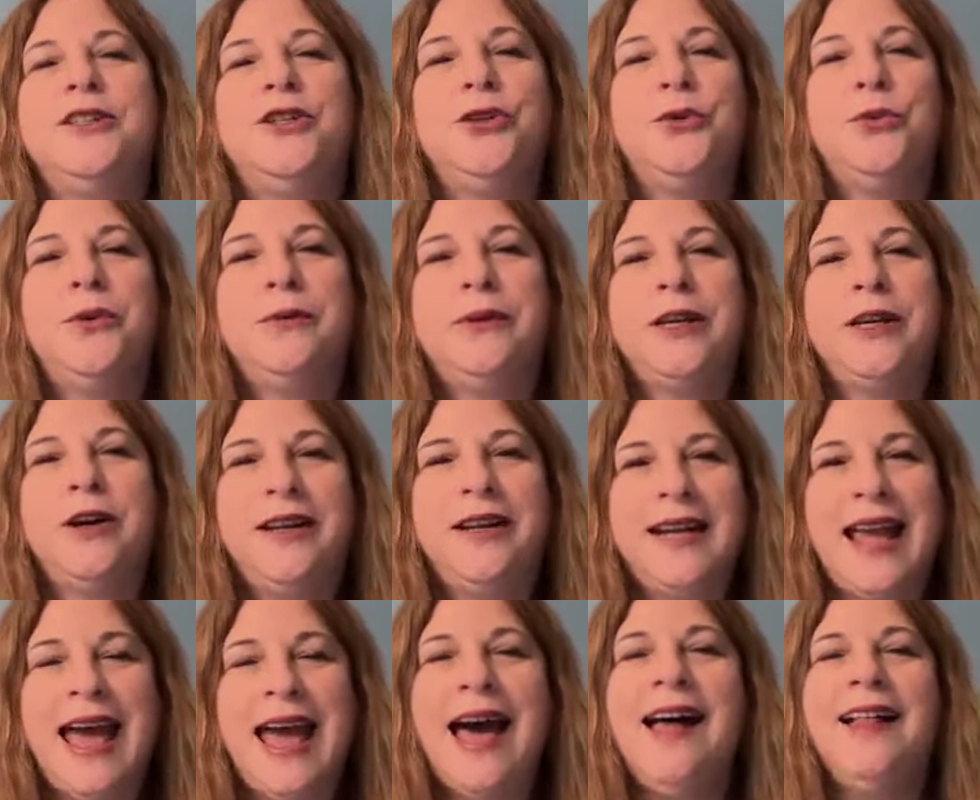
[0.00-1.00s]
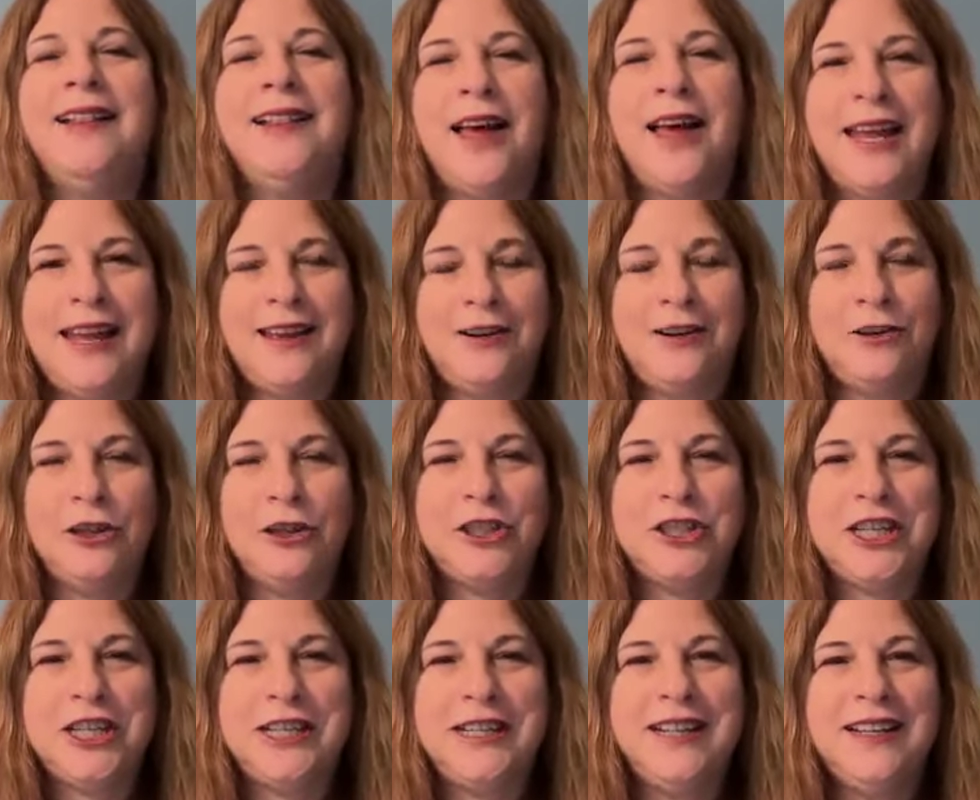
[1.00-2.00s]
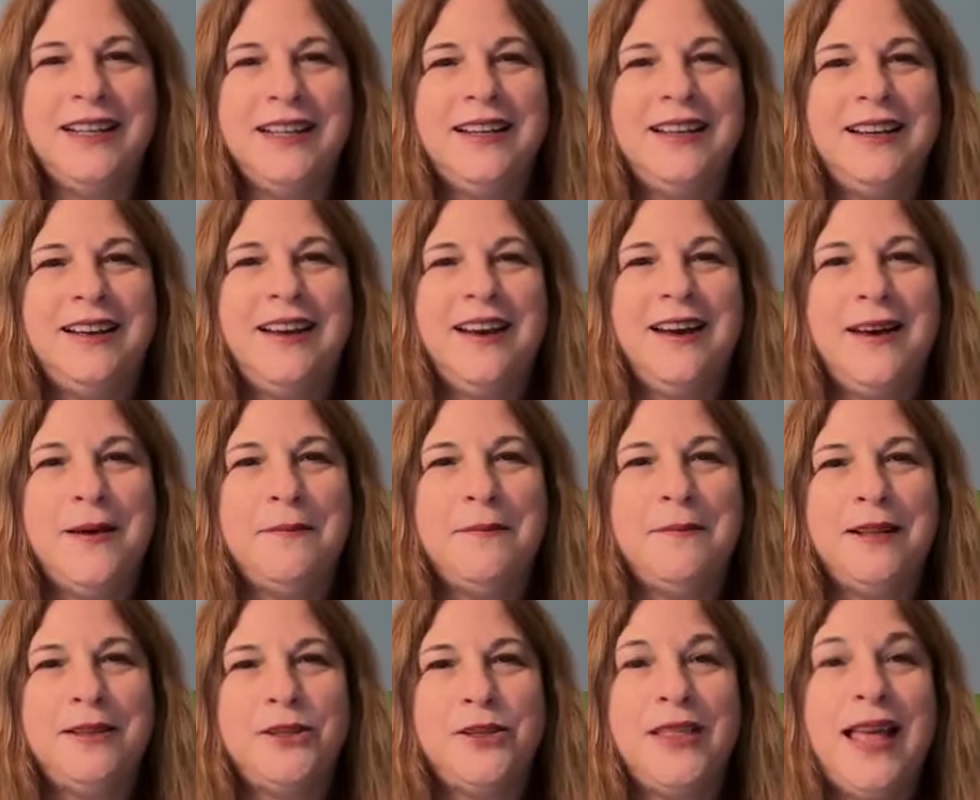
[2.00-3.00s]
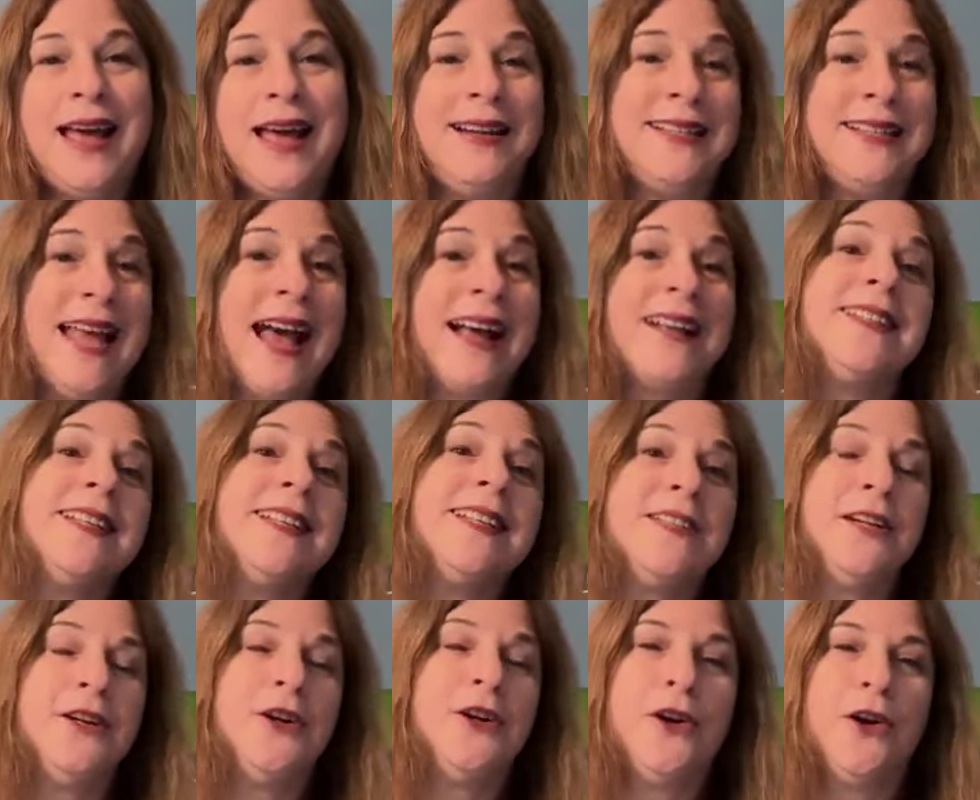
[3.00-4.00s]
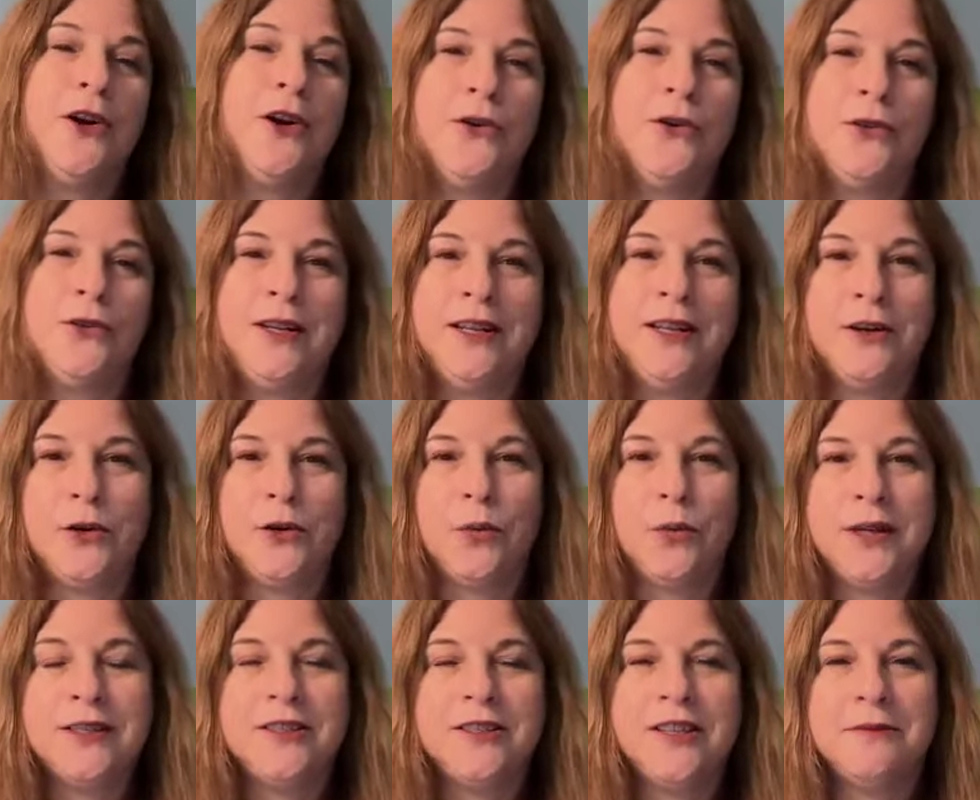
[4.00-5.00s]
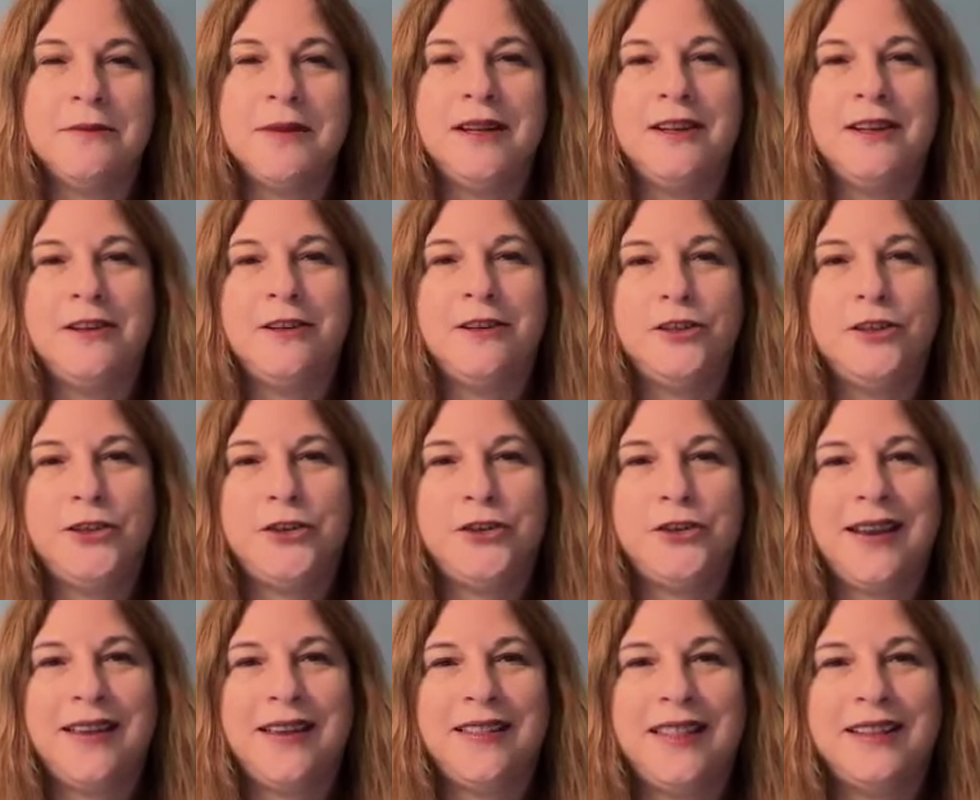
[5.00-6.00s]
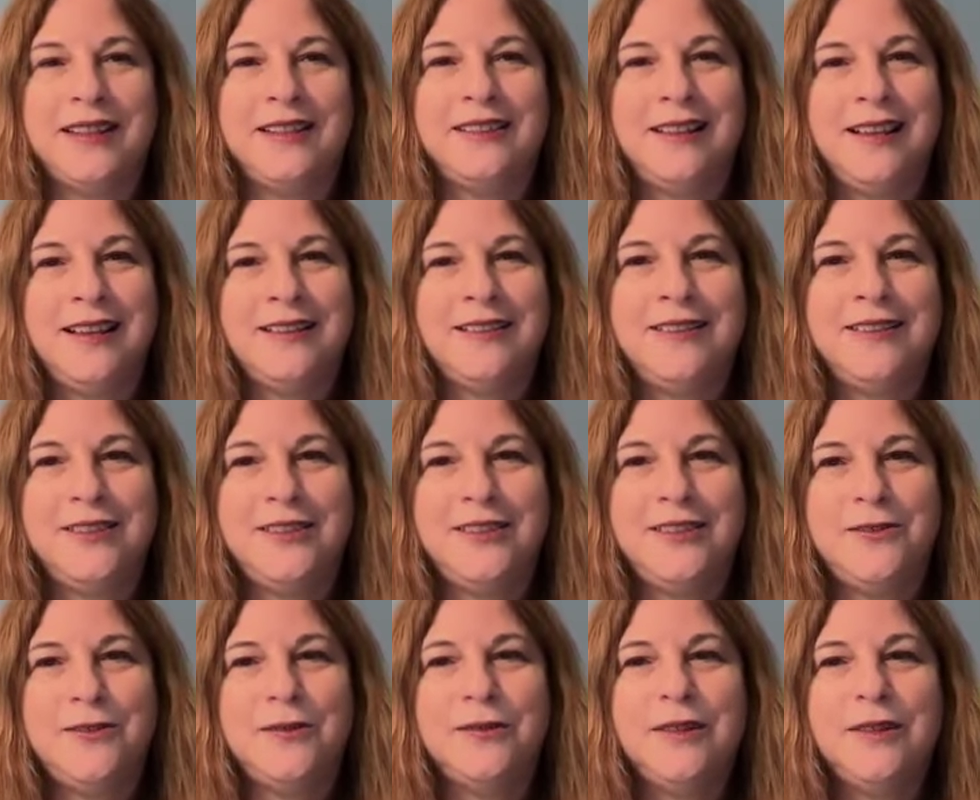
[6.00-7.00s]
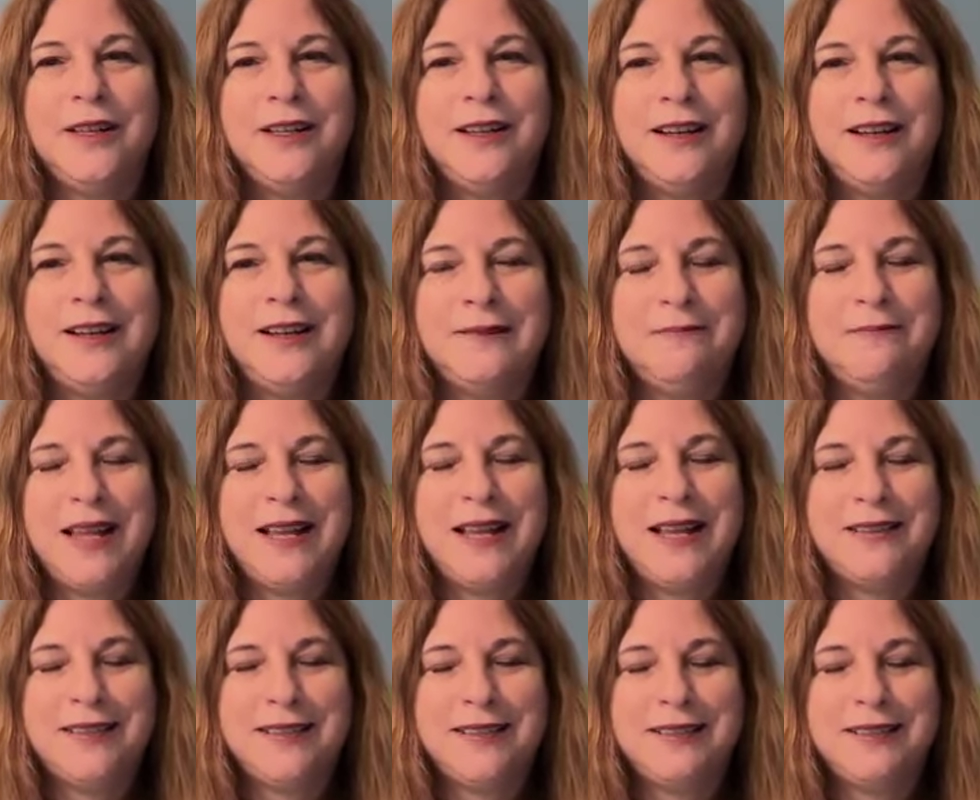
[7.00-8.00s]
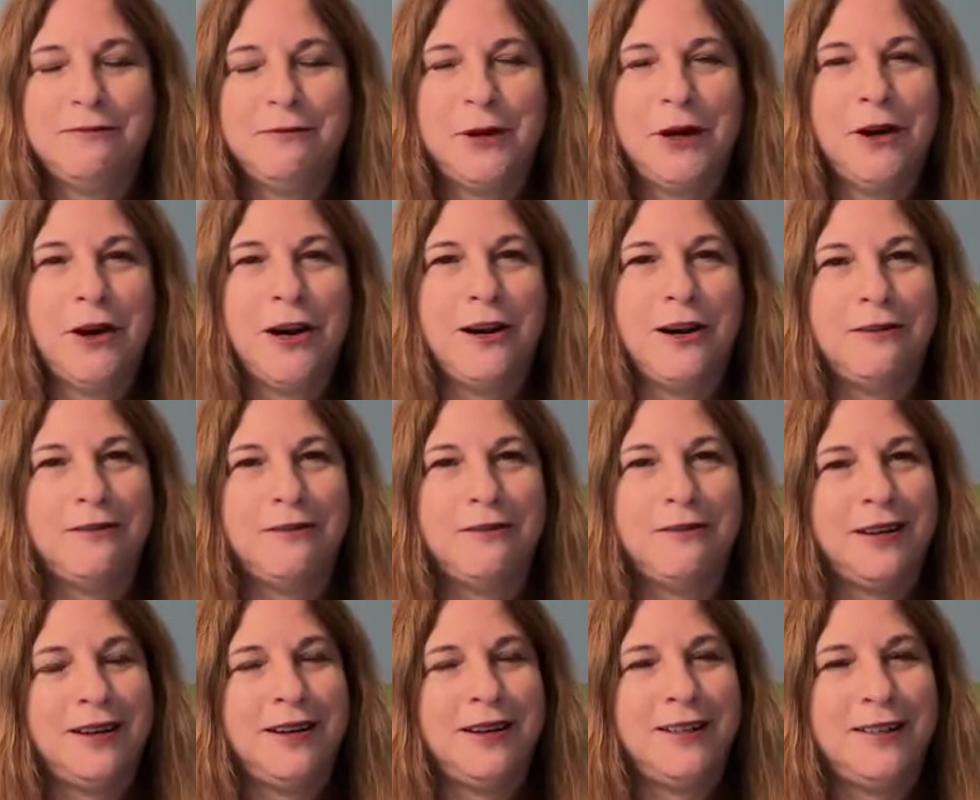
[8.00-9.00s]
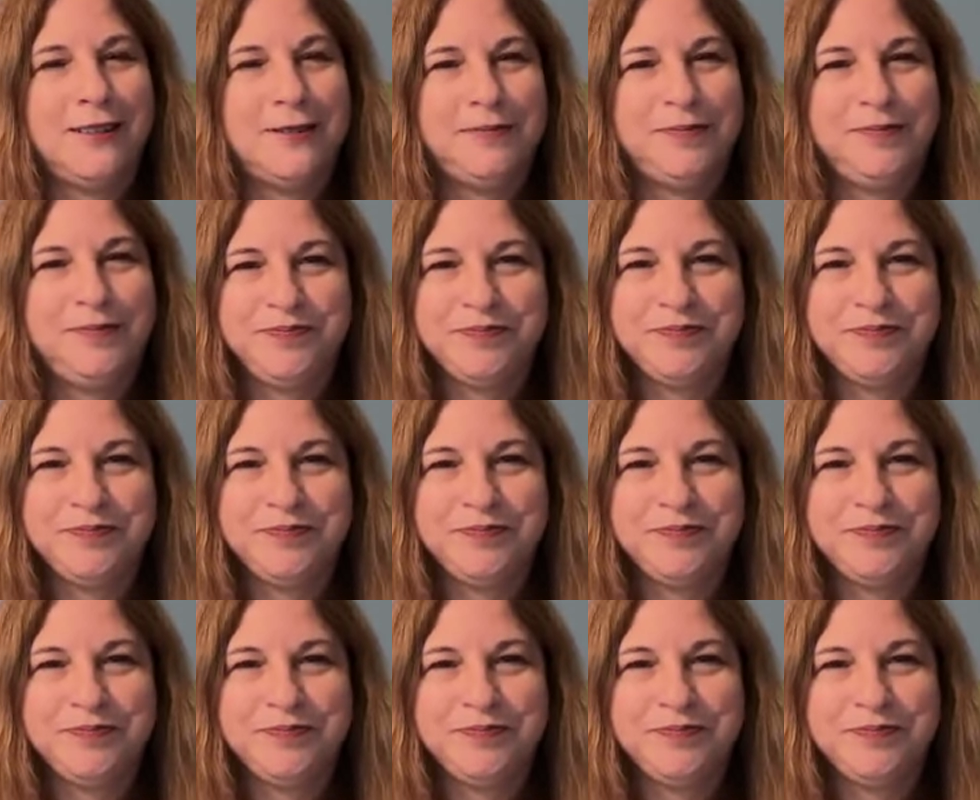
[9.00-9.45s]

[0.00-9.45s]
into what we call an ally energy. And so that is accessing our own inner wisdom and inner strength. And so that's where our